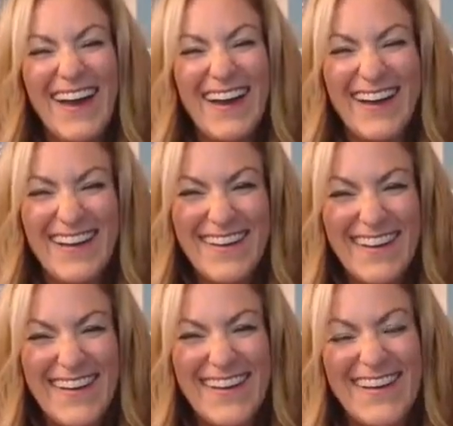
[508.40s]

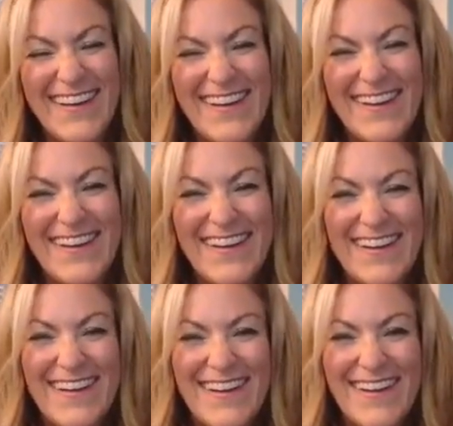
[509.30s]

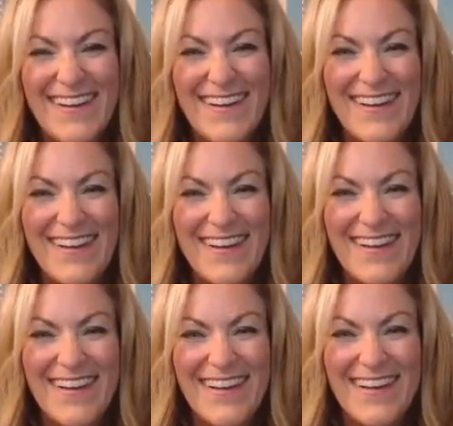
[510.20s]

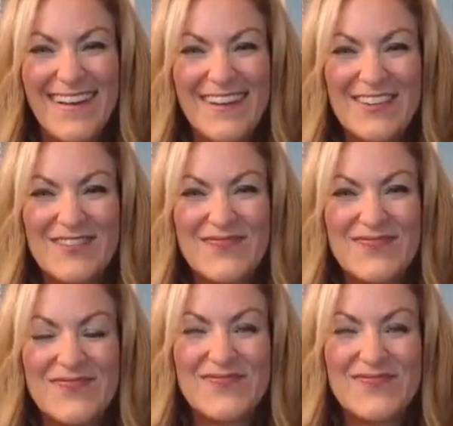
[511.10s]
[no speech]